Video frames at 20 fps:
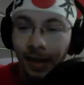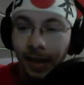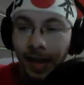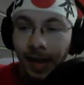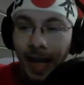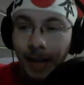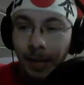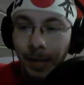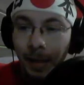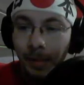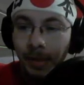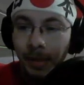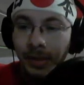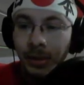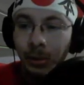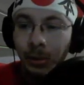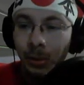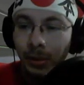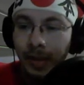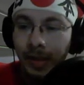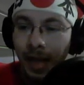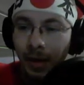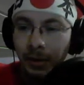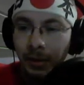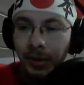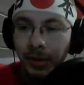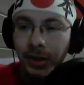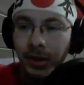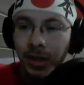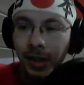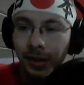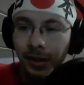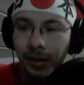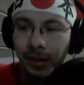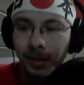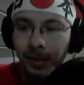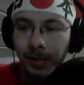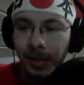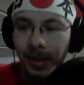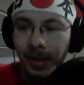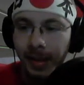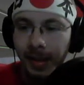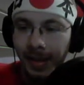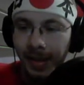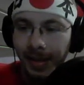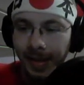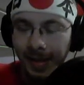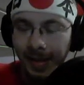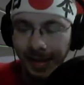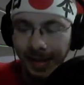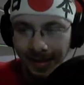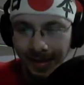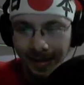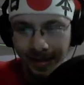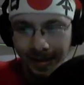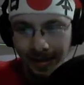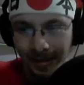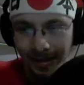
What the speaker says: Game number 2 down the shitter because